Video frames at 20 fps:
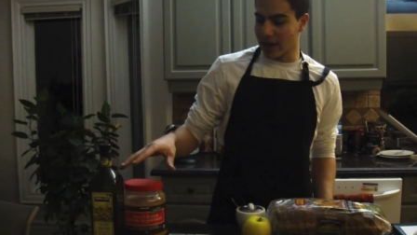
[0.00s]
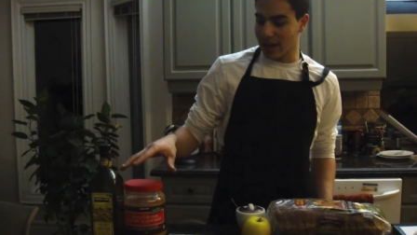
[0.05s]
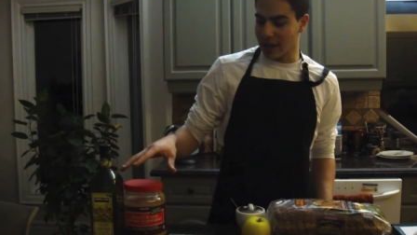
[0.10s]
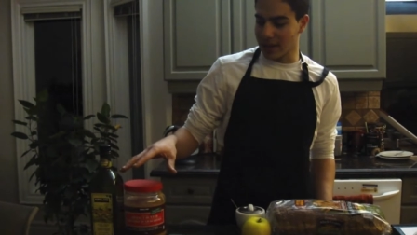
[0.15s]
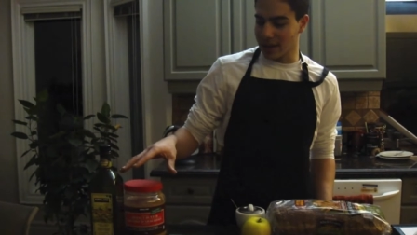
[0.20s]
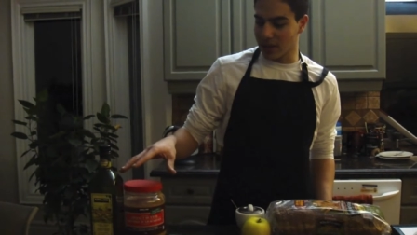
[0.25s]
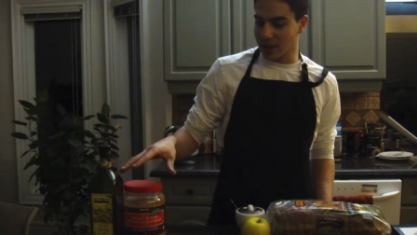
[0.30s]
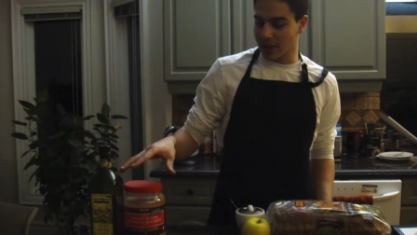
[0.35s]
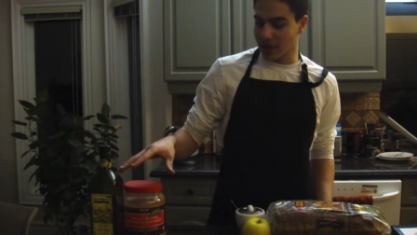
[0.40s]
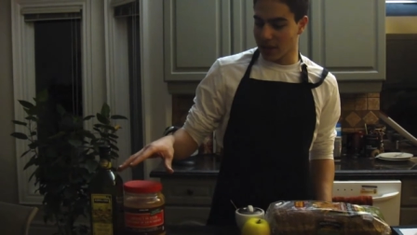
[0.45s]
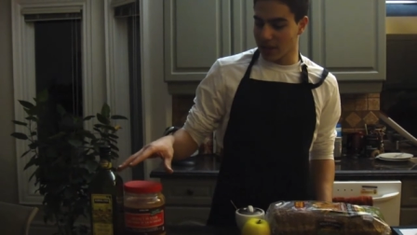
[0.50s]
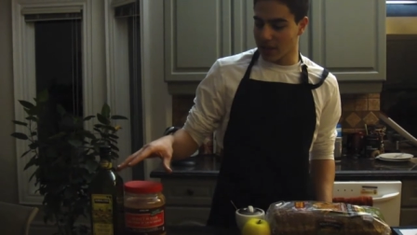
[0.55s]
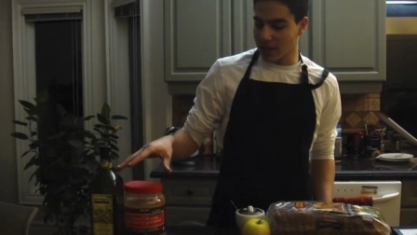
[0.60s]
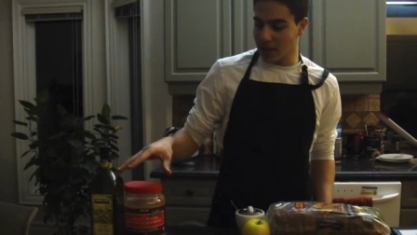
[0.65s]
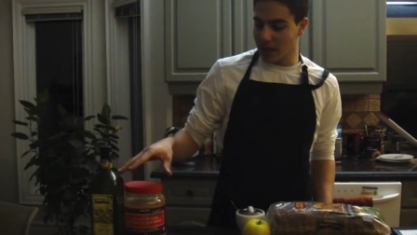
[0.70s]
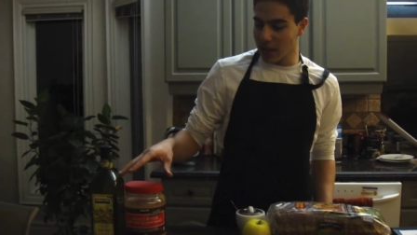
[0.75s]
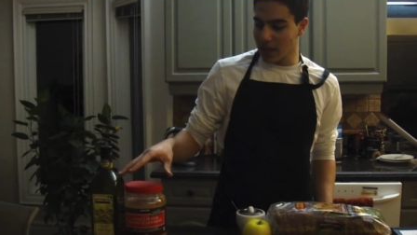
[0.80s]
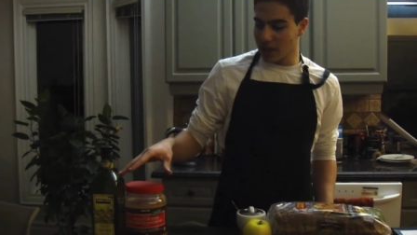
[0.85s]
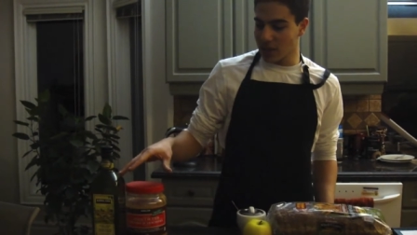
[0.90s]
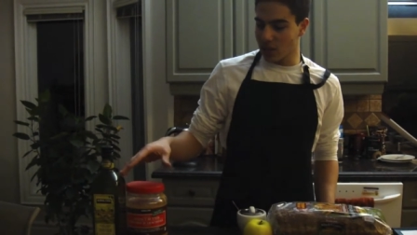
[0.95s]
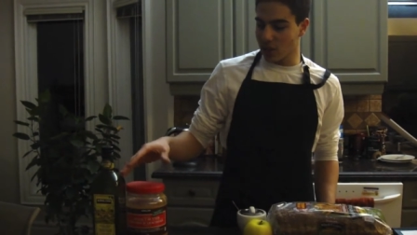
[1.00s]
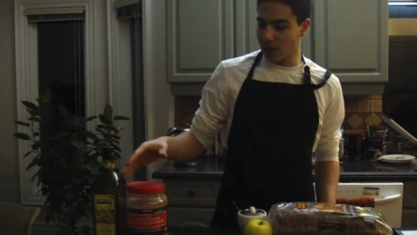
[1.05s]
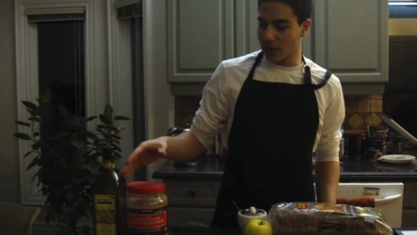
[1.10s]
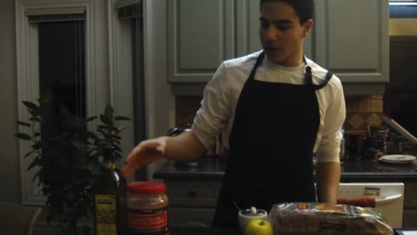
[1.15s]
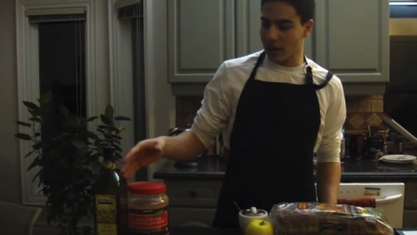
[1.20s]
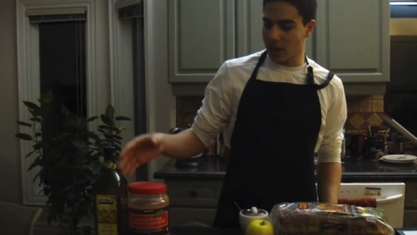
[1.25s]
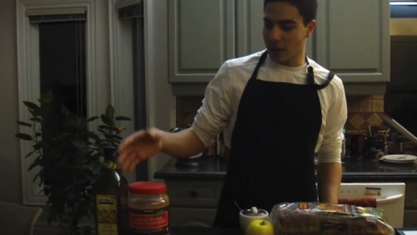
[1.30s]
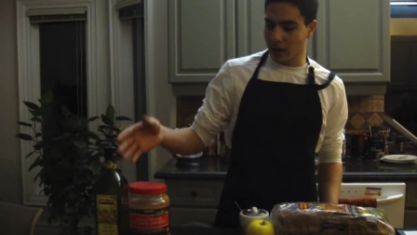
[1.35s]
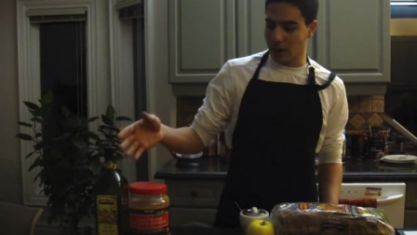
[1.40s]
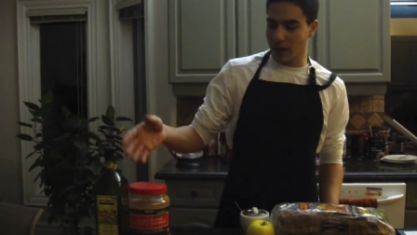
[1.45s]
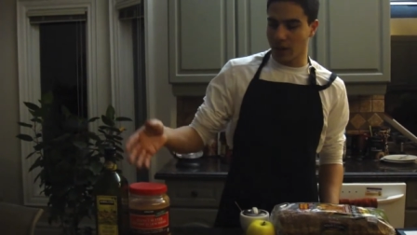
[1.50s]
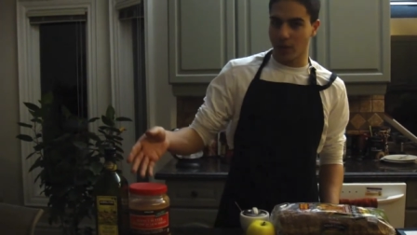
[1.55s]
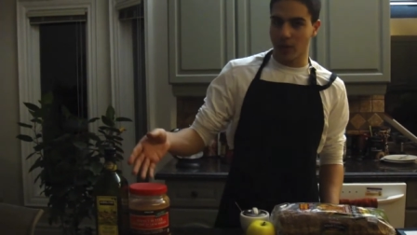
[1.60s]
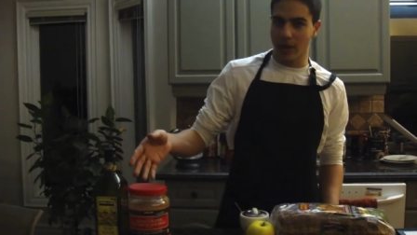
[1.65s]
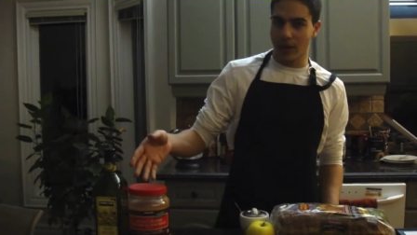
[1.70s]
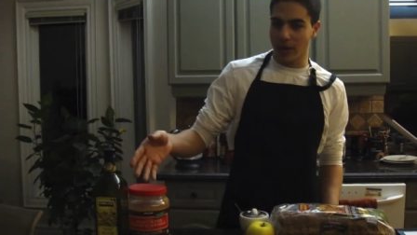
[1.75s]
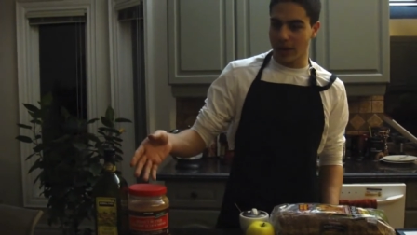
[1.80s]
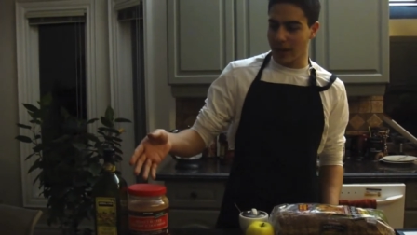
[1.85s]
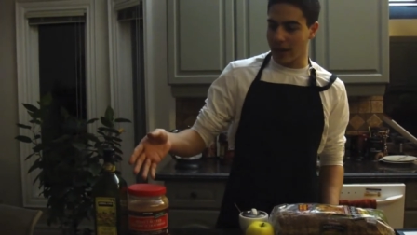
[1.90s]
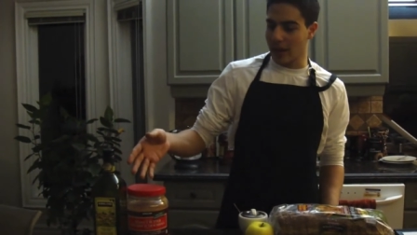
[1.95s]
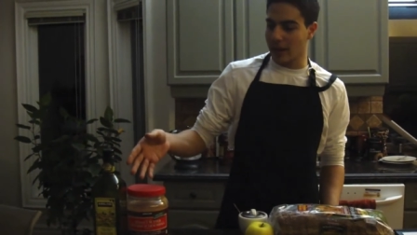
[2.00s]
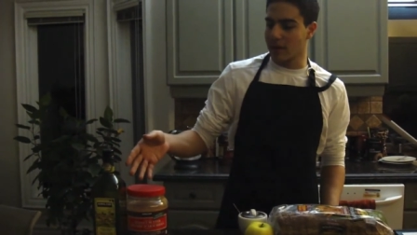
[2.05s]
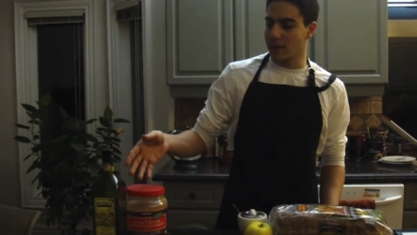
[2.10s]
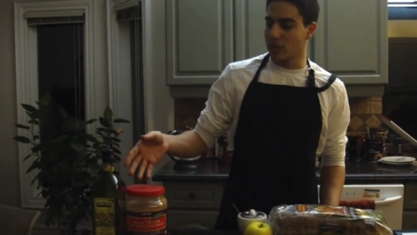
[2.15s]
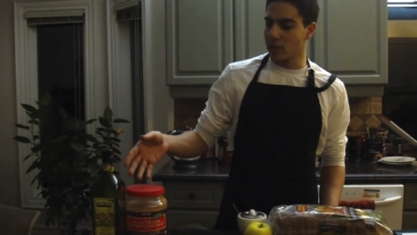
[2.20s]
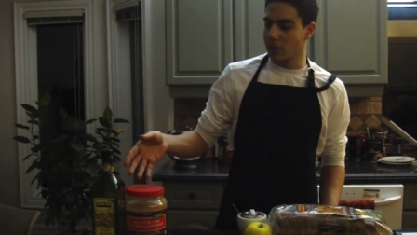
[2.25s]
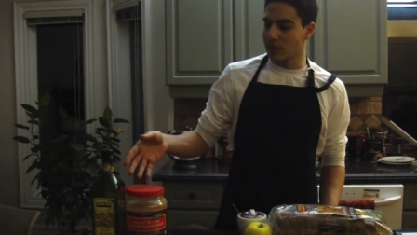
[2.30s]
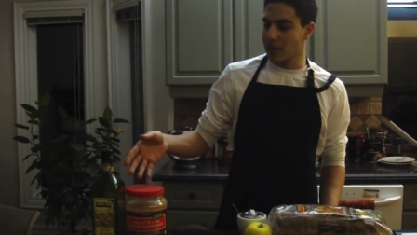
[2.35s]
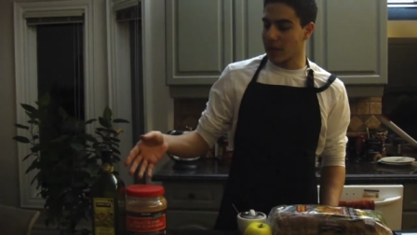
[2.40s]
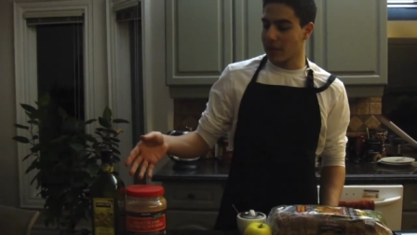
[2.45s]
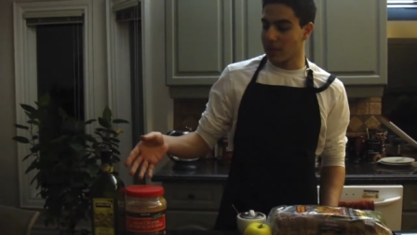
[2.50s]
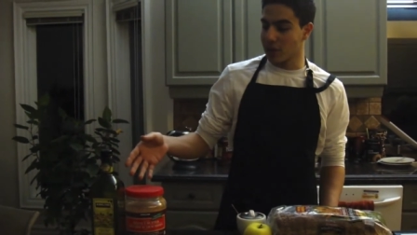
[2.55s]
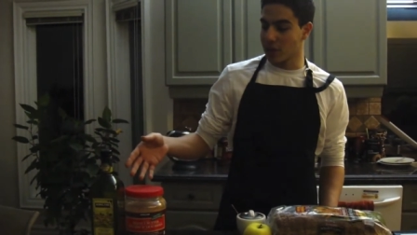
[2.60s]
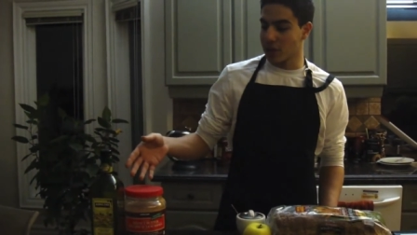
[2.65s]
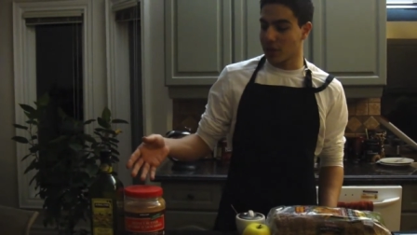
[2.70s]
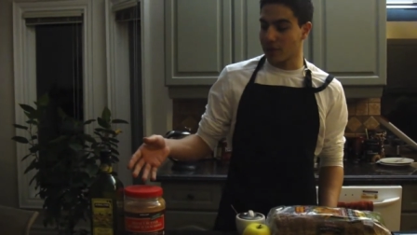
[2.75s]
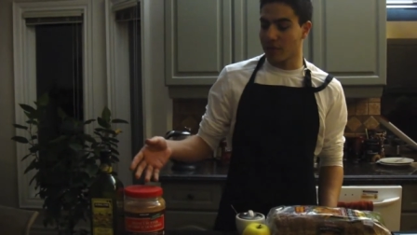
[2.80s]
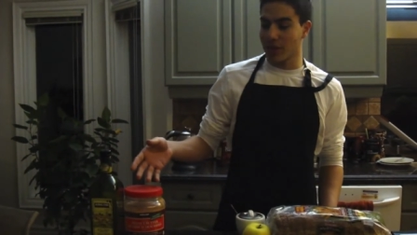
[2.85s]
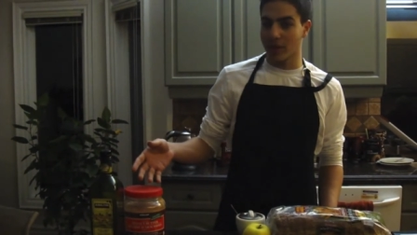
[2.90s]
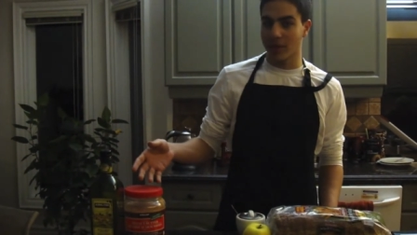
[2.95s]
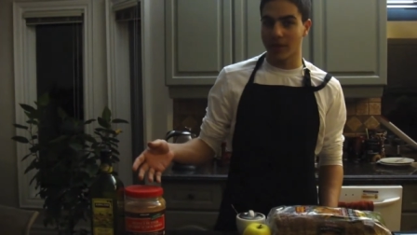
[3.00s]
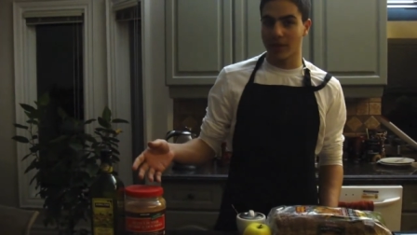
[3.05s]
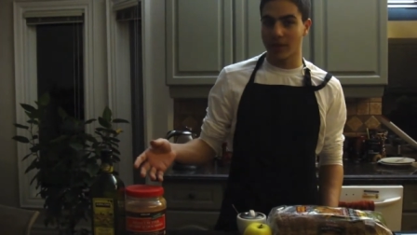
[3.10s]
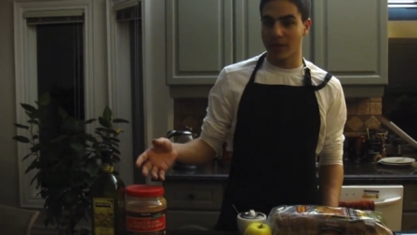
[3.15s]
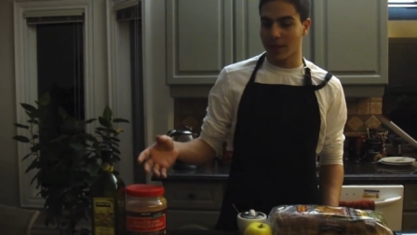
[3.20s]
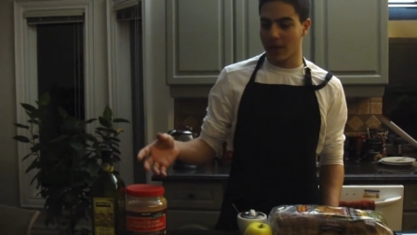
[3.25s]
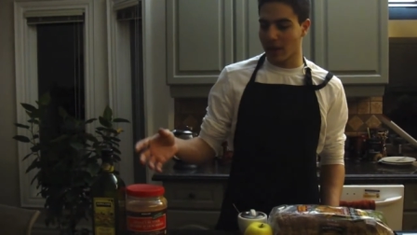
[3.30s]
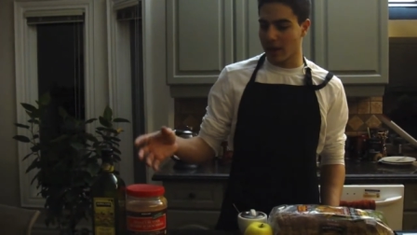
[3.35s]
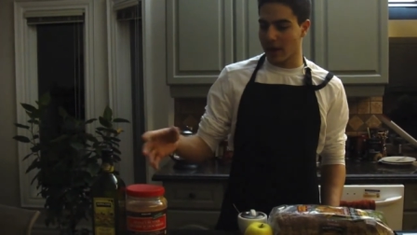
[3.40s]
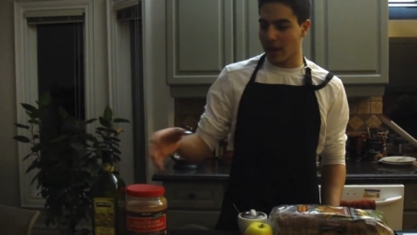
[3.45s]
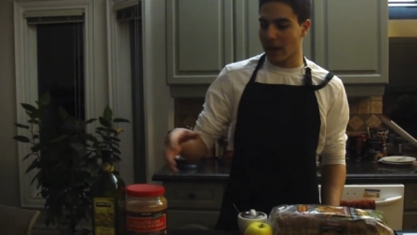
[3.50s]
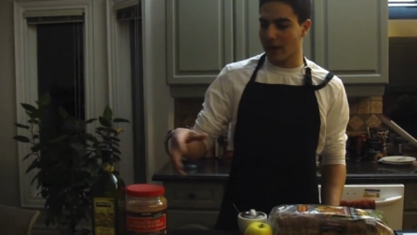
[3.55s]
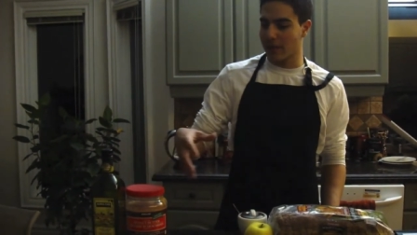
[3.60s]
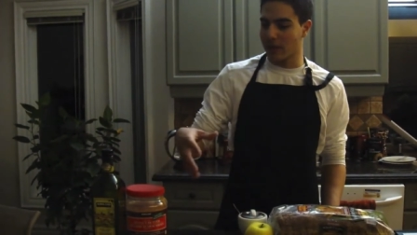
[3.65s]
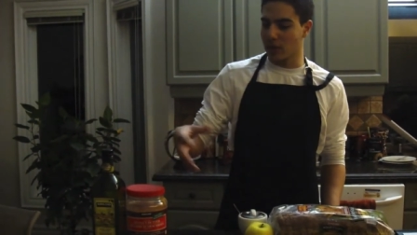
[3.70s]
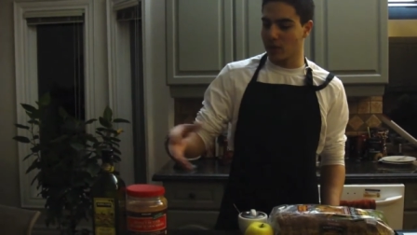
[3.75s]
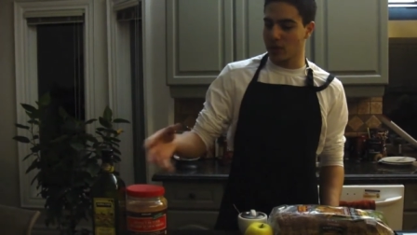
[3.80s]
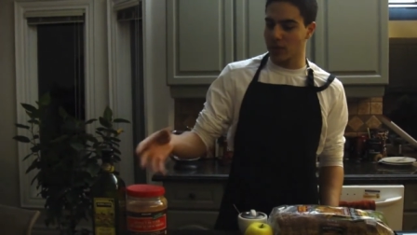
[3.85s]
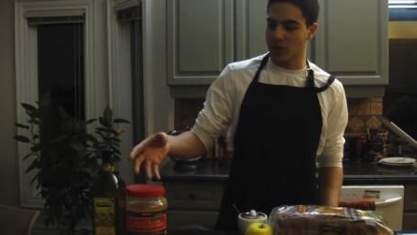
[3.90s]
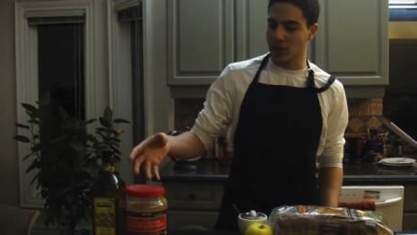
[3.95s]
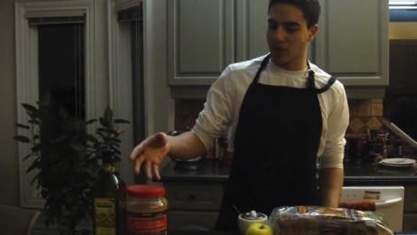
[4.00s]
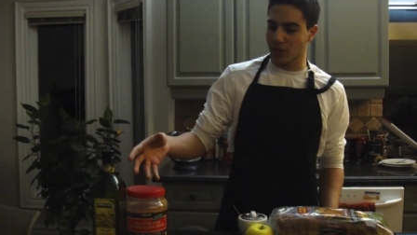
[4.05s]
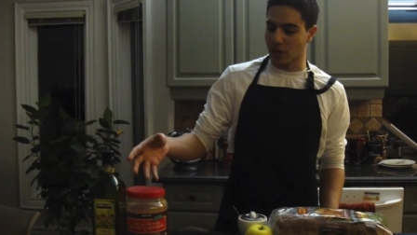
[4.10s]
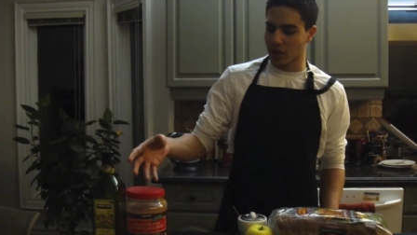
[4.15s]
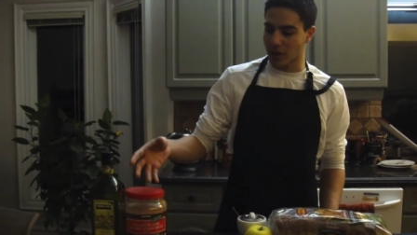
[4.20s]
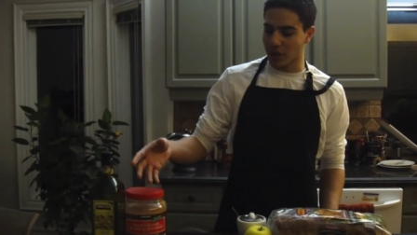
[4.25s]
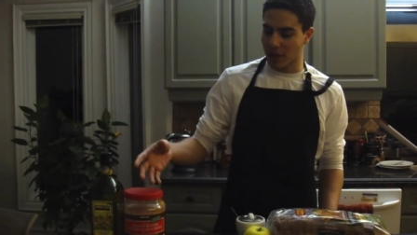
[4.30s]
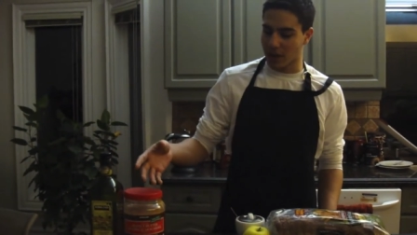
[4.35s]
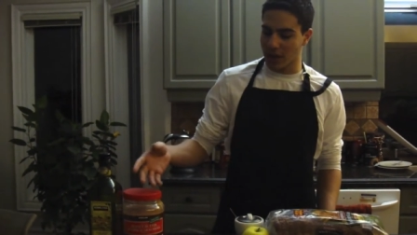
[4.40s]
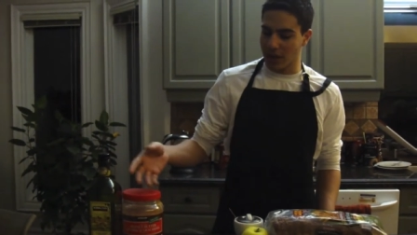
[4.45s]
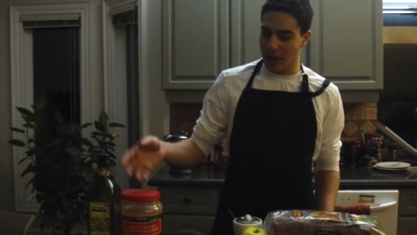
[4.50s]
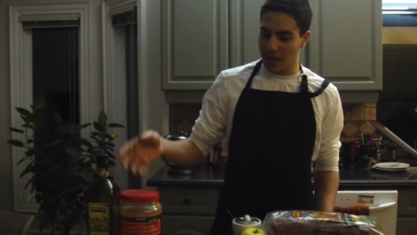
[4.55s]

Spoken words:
acid chains. So they are liquid at room temperature because they have a looser structure,